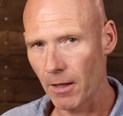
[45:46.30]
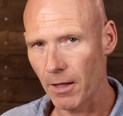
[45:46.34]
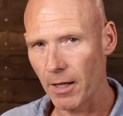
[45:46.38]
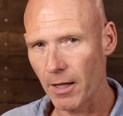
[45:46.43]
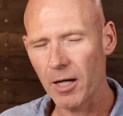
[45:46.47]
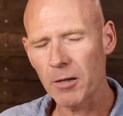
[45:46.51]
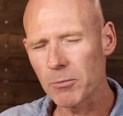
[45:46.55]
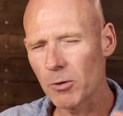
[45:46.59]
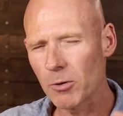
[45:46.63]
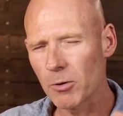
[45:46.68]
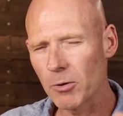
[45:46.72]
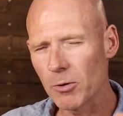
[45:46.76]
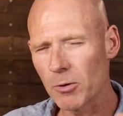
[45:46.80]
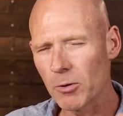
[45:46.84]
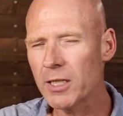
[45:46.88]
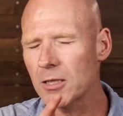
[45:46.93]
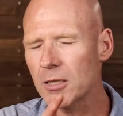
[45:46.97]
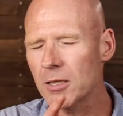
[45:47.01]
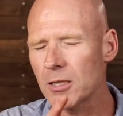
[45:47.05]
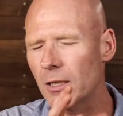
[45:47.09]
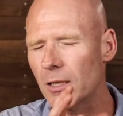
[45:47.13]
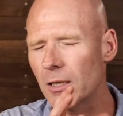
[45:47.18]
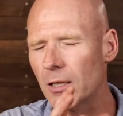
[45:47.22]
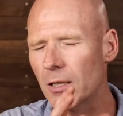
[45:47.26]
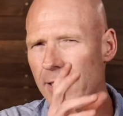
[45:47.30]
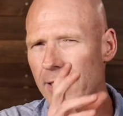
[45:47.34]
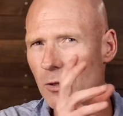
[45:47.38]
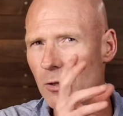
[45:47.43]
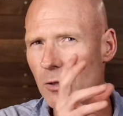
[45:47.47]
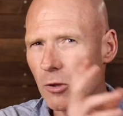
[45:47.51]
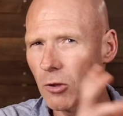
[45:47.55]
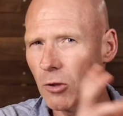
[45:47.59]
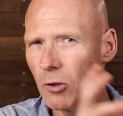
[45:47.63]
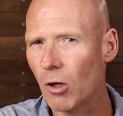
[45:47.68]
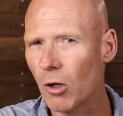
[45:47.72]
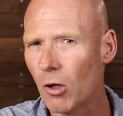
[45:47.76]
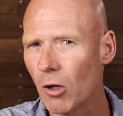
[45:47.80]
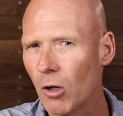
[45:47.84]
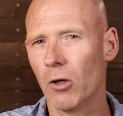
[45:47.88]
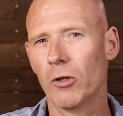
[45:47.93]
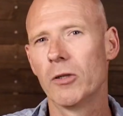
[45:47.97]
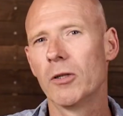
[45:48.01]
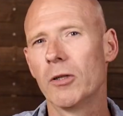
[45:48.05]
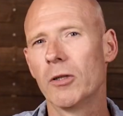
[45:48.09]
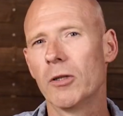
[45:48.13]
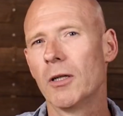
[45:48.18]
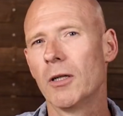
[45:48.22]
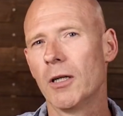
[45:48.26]
And I'm learning to let
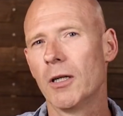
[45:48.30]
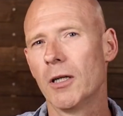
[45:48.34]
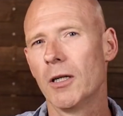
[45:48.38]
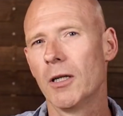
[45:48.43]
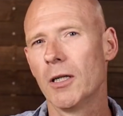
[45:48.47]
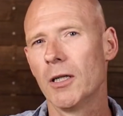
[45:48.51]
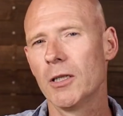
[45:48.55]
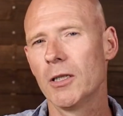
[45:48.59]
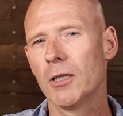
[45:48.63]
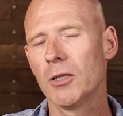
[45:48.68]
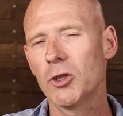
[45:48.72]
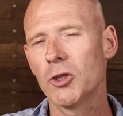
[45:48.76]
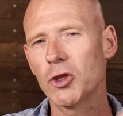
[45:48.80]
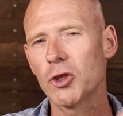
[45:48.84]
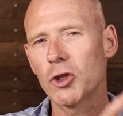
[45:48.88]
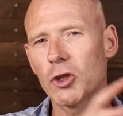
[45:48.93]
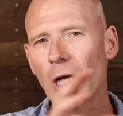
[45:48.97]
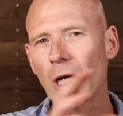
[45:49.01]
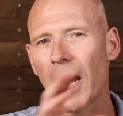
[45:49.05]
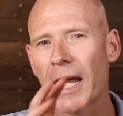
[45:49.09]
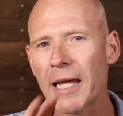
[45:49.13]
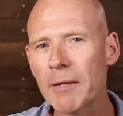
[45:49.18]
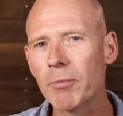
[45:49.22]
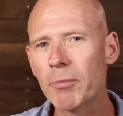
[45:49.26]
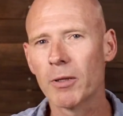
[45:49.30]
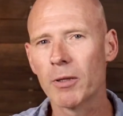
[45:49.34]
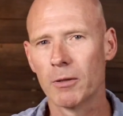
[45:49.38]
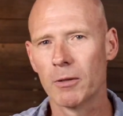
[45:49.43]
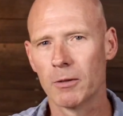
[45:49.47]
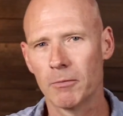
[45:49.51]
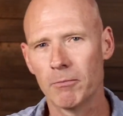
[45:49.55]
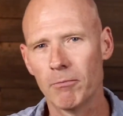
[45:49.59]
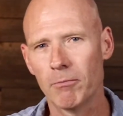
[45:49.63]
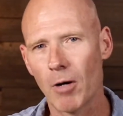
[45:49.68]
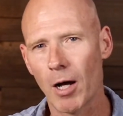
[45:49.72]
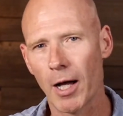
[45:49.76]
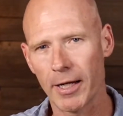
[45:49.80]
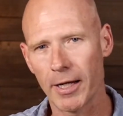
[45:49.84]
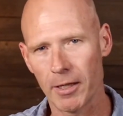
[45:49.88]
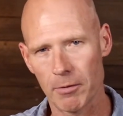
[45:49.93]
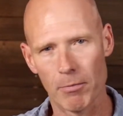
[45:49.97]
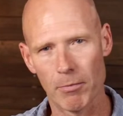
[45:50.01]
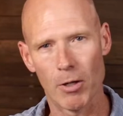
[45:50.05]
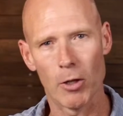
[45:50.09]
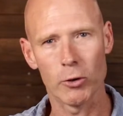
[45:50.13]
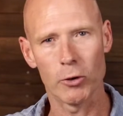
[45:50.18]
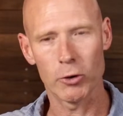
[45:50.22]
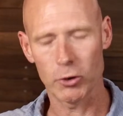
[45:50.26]
God shape my
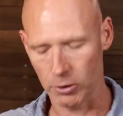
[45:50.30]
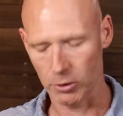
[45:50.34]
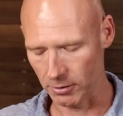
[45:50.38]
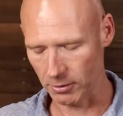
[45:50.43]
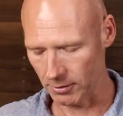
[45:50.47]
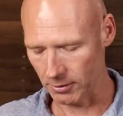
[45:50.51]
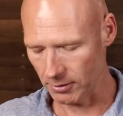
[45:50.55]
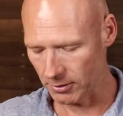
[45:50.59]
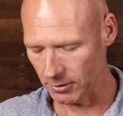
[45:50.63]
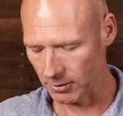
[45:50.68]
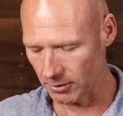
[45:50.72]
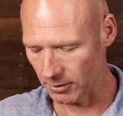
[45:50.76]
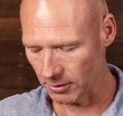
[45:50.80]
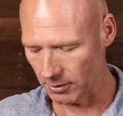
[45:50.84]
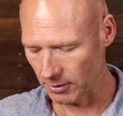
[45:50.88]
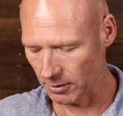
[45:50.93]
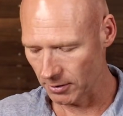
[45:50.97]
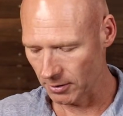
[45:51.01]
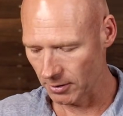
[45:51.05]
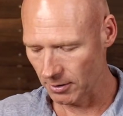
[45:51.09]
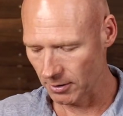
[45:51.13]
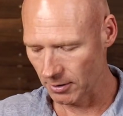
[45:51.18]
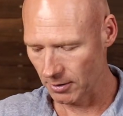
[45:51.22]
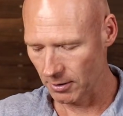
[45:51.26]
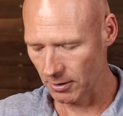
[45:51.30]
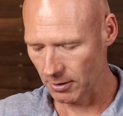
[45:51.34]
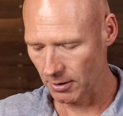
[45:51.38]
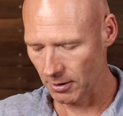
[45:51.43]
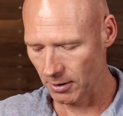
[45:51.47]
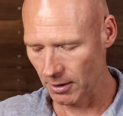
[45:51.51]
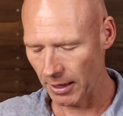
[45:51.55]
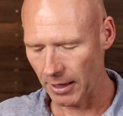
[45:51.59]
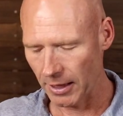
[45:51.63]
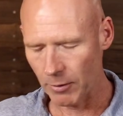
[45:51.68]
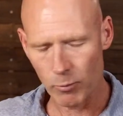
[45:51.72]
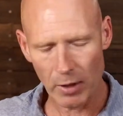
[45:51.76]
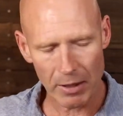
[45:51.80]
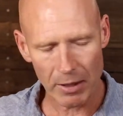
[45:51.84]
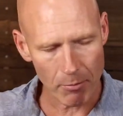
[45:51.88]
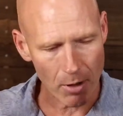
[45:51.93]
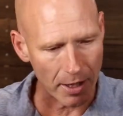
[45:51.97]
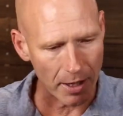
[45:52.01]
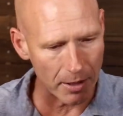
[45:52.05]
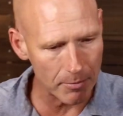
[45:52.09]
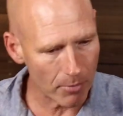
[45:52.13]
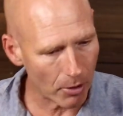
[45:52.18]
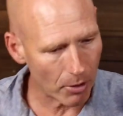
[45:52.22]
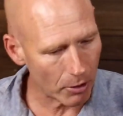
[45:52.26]
emotions. And when
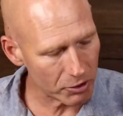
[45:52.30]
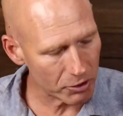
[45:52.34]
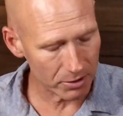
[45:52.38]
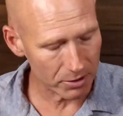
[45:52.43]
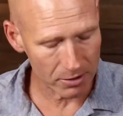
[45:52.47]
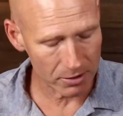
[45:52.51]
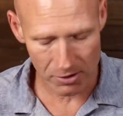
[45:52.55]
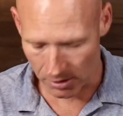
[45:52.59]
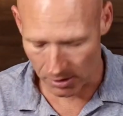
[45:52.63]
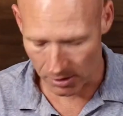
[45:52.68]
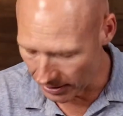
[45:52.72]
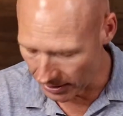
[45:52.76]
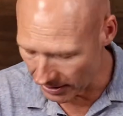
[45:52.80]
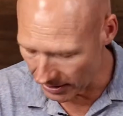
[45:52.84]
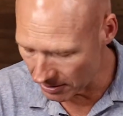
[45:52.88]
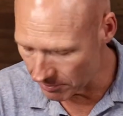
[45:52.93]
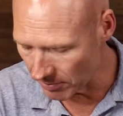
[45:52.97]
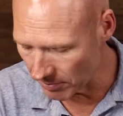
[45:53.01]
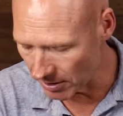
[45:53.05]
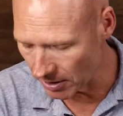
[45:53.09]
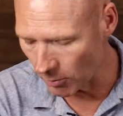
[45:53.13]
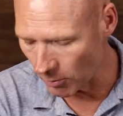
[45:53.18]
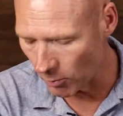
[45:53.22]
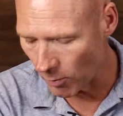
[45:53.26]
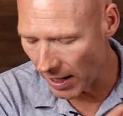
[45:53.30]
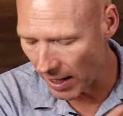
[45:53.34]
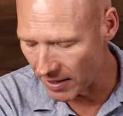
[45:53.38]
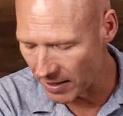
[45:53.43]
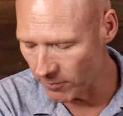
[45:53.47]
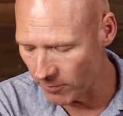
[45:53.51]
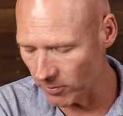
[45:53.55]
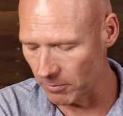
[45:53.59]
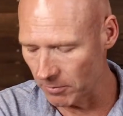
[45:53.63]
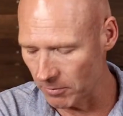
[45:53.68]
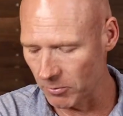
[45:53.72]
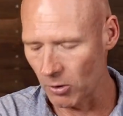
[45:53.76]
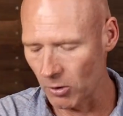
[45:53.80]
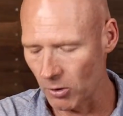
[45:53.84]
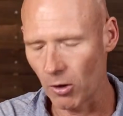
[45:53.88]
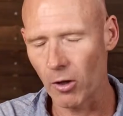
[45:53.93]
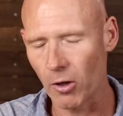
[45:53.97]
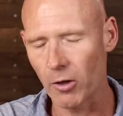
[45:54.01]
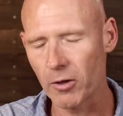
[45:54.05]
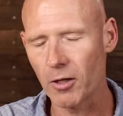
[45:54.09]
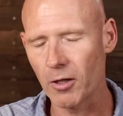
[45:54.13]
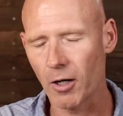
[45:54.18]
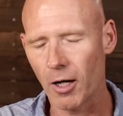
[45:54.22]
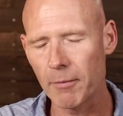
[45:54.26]
my emotions lead me away from
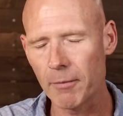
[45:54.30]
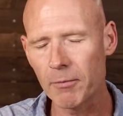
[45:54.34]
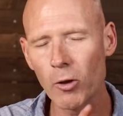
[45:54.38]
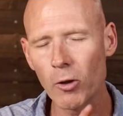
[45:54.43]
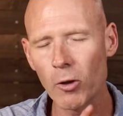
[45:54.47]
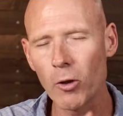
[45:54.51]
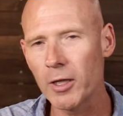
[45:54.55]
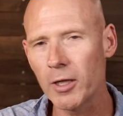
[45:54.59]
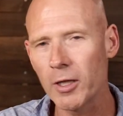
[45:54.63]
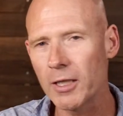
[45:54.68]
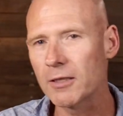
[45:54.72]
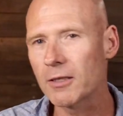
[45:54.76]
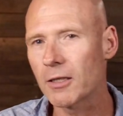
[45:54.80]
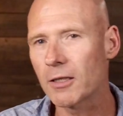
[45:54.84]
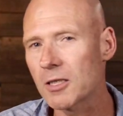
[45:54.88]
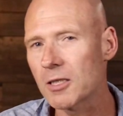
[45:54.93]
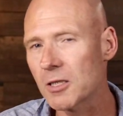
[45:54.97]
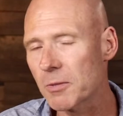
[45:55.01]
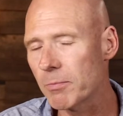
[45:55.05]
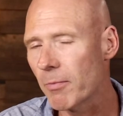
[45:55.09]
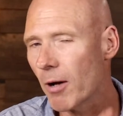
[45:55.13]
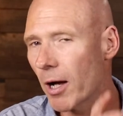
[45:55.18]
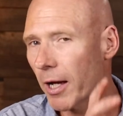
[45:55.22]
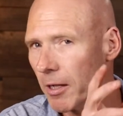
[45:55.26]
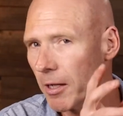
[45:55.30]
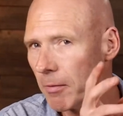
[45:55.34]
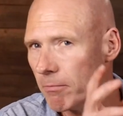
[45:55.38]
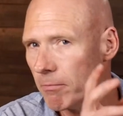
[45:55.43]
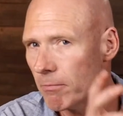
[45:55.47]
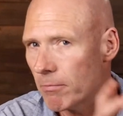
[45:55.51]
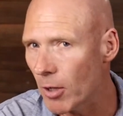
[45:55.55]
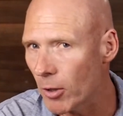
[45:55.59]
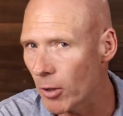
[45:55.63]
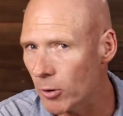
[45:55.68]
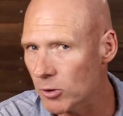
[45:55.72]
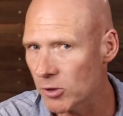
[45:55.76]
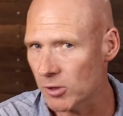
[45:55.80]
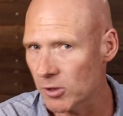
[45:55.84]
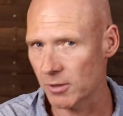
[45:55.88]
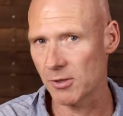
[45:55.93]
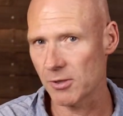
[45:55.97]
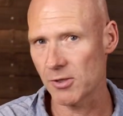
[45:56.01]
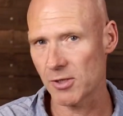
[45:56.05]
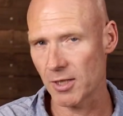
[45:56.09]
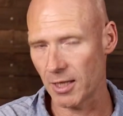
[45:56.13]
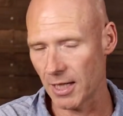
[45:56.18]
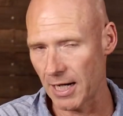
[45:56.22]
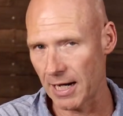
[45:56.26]
God, I'm learning that it's my
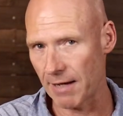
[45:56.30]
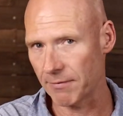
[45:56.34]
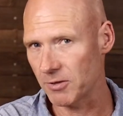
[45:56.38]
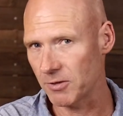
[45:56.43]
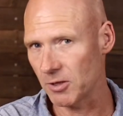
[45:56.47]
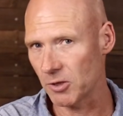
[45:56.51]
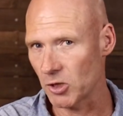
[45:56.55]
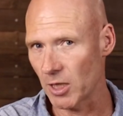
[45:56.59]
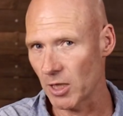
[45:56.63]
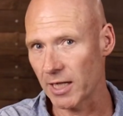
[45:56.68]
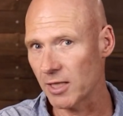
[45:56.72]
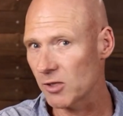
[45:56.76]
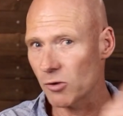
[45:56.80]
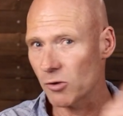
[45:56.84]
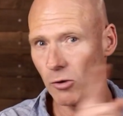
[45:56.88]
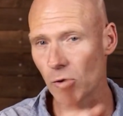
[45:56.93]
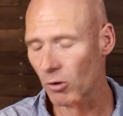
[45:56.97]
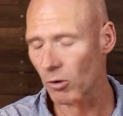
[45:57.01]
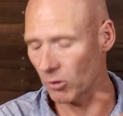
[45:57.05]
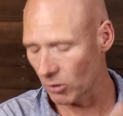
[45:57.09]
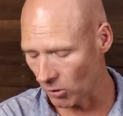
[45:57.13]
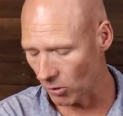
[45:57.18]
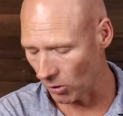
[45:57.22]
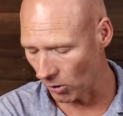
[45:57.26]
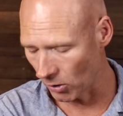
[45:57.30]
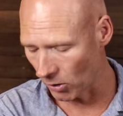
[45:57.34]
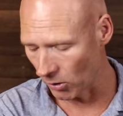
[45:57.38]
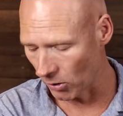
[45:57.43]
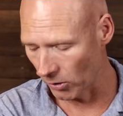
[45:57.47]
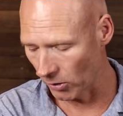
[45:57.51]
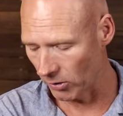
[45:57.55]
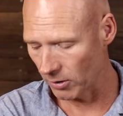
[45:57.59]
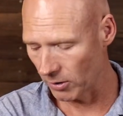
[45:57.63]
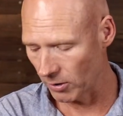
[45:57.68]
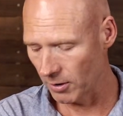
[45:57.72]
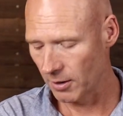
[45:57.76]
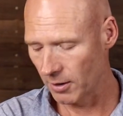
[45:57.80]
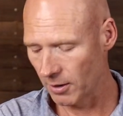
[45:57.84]
emotions that have to change, not God.